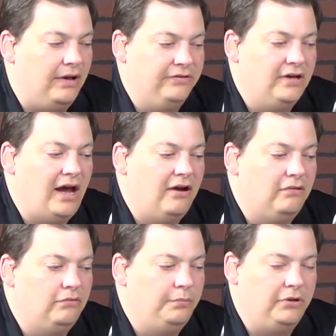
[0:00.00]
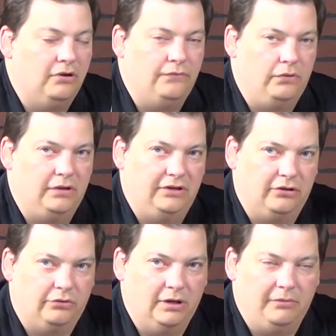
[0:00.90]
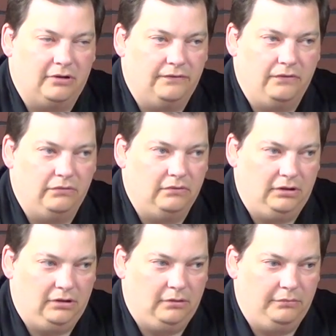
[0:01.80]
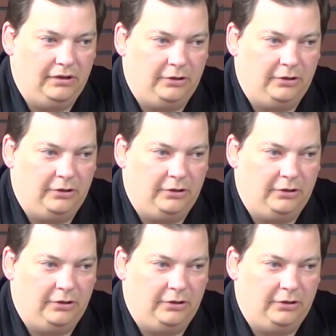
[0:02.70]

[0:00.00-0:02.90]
This is a Heil PR40. It's a great microphone. It's